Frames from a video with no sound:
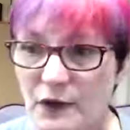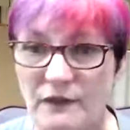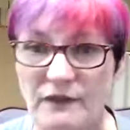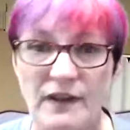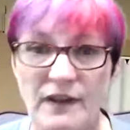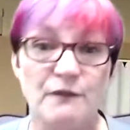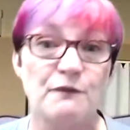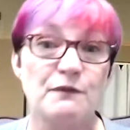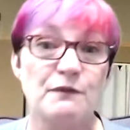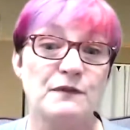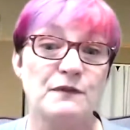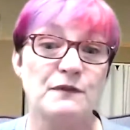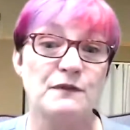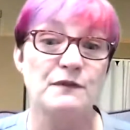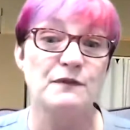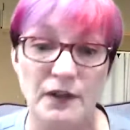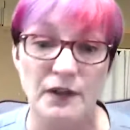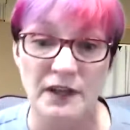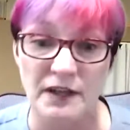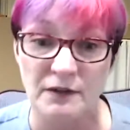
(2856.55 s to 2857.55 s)
I've got 50
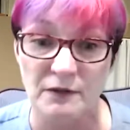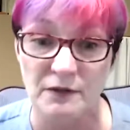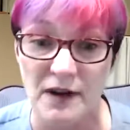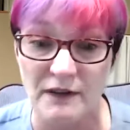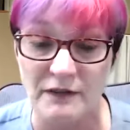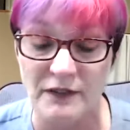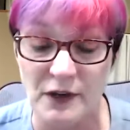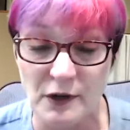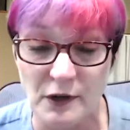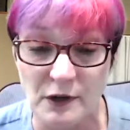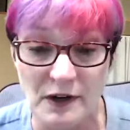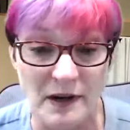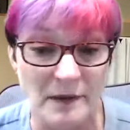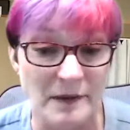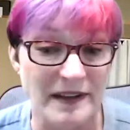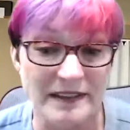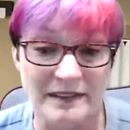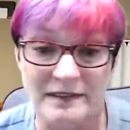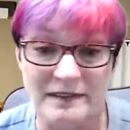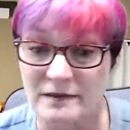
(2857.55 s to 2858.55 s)
million in revenue. And I'm
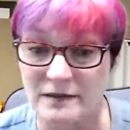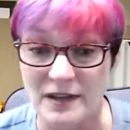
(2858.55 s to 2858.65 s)
like,